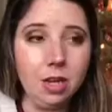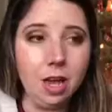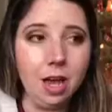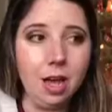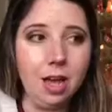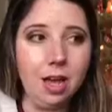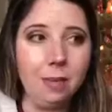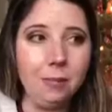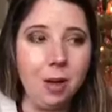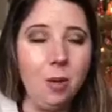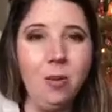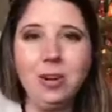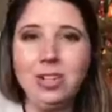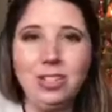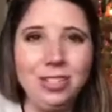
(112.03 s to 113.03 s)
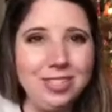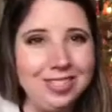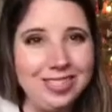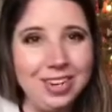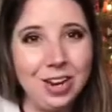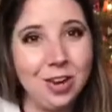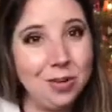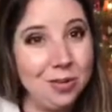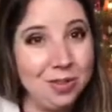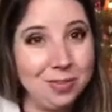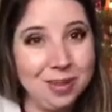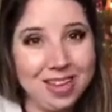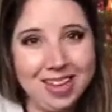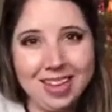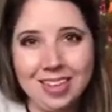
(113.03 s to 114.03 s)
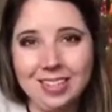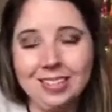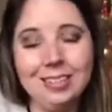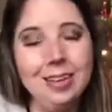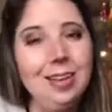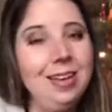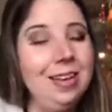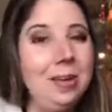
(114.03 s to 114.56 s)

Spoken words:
I wanted just to stay at home with my kids,